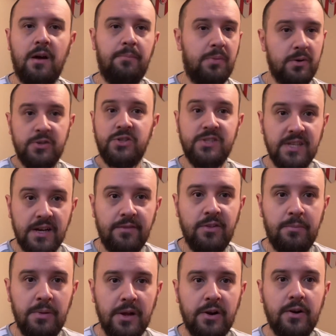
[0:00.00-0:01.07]
a purchasing of the
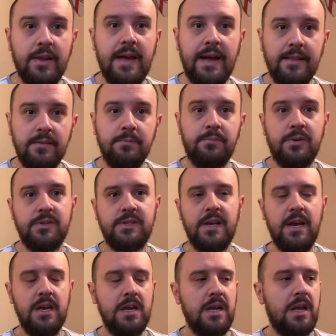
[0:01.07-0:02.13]
player yet, per
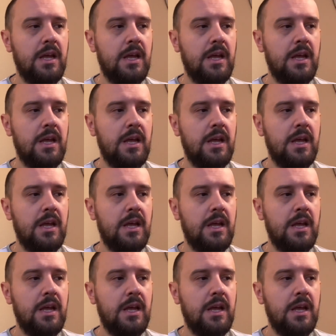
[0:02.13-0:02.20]
se.